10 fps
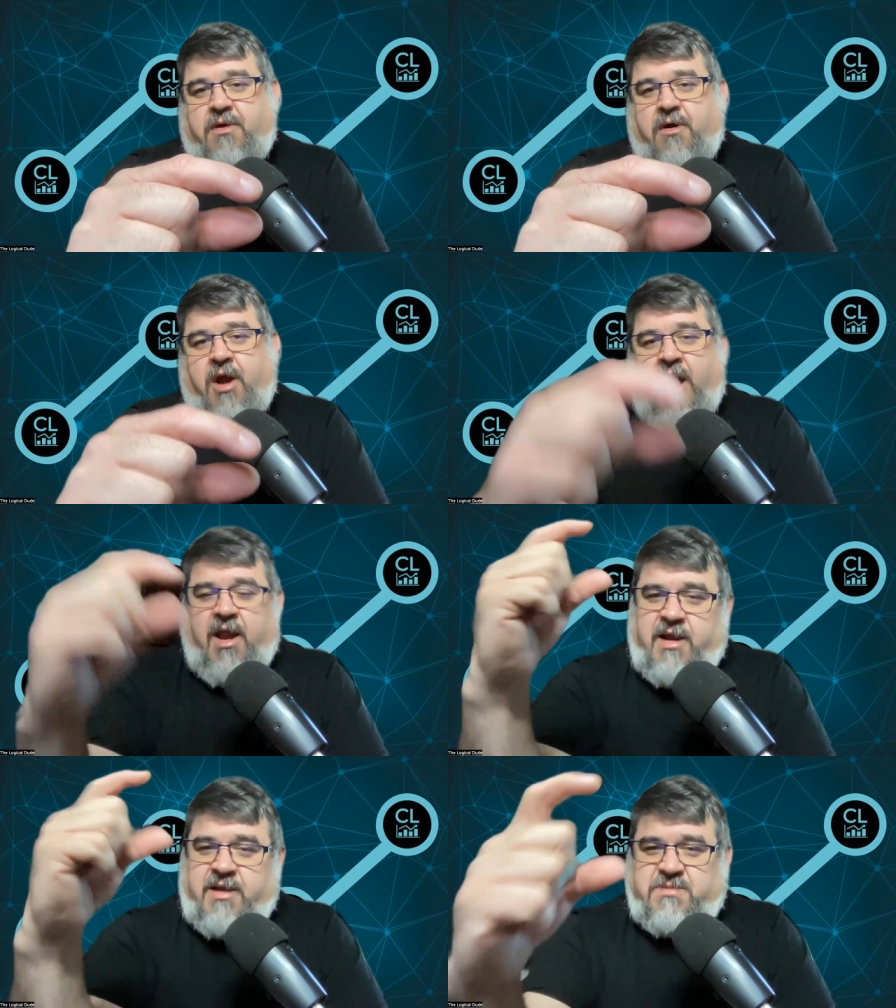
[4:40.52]
All right.
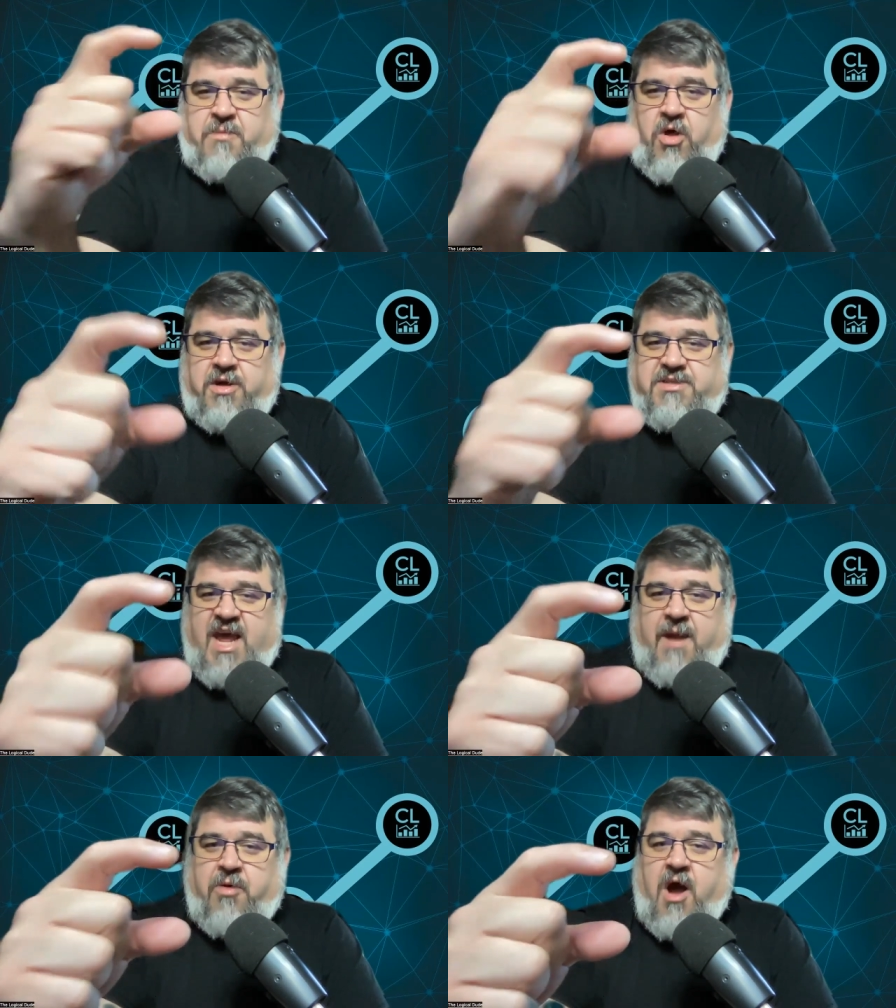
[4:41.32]
And a smaller
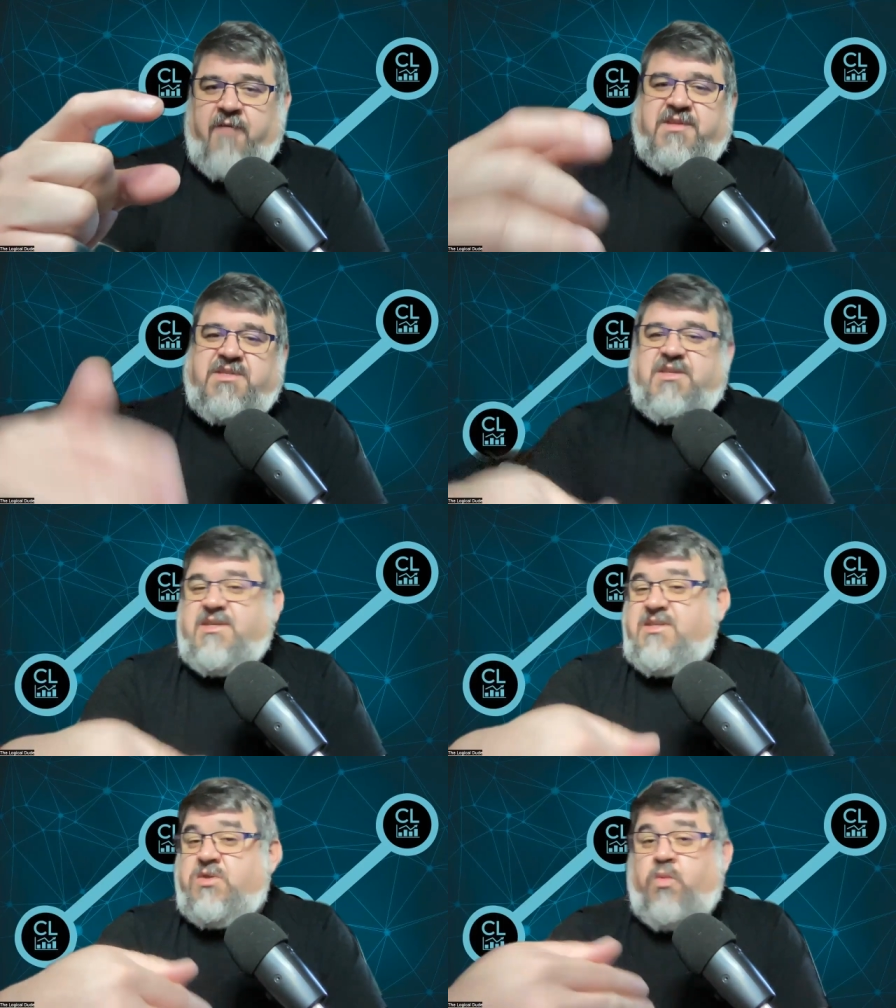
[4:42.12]
take profits. And
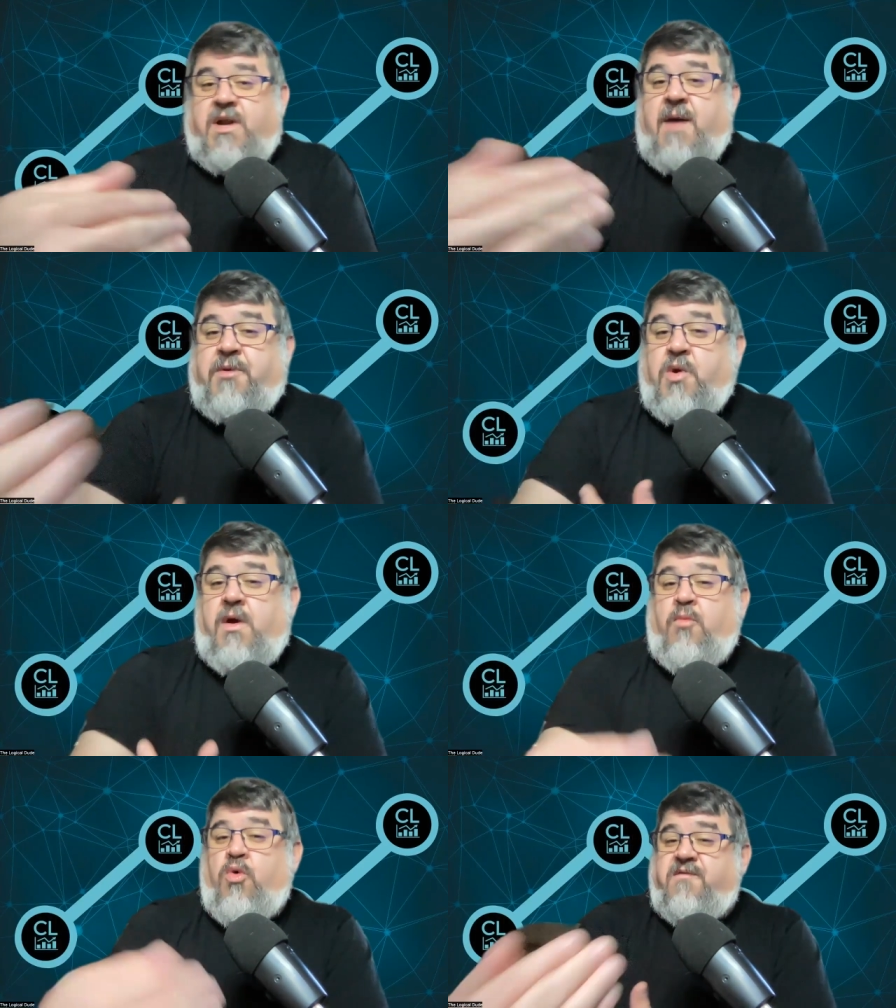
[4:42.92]
this is when I'm
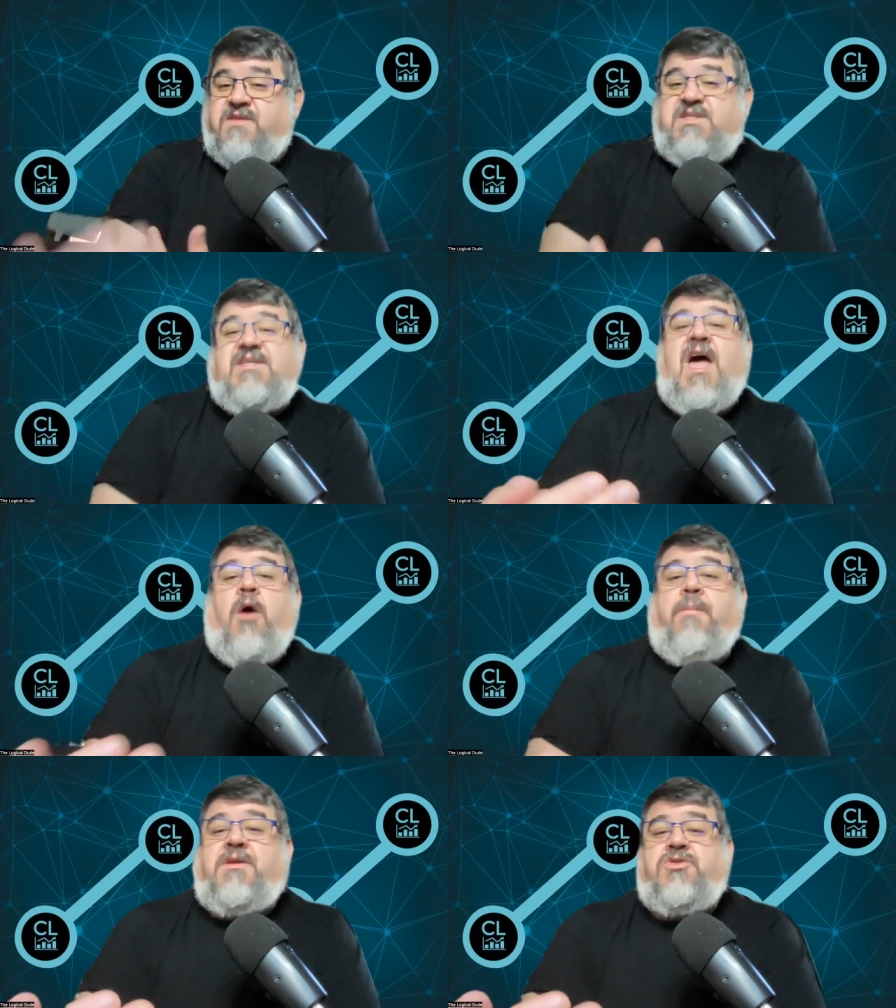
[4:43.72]
doing more of a
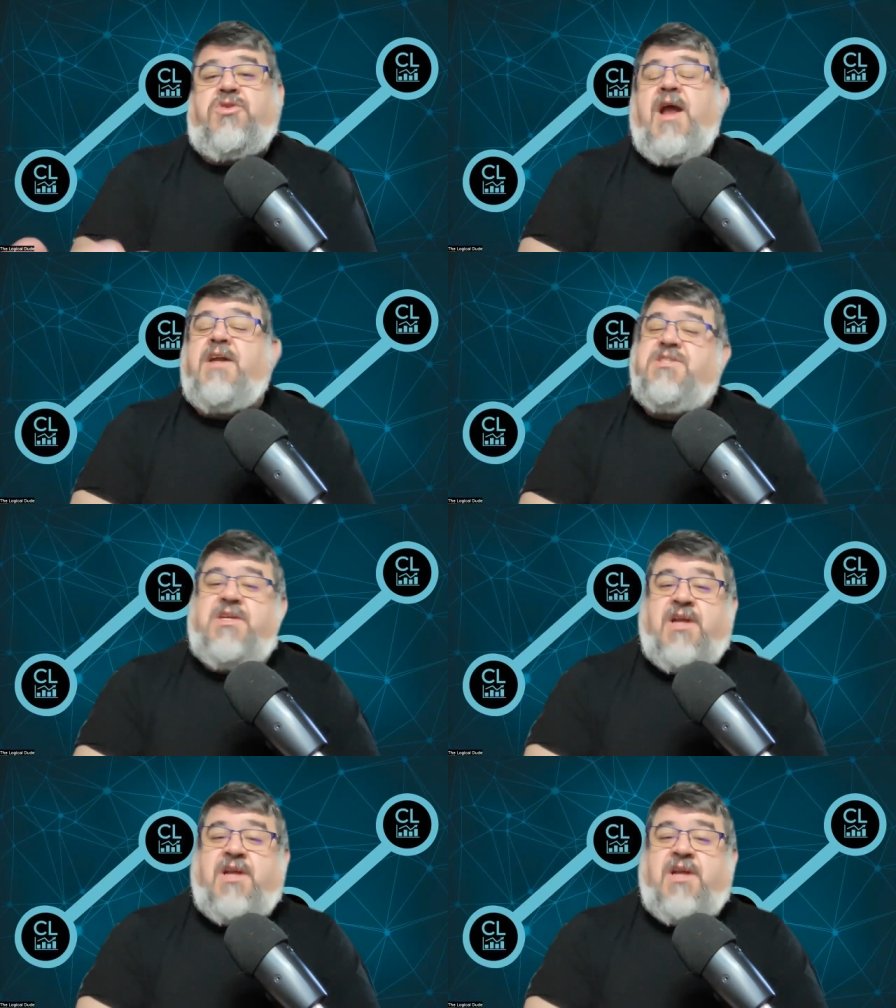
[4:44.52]
scalping strategy.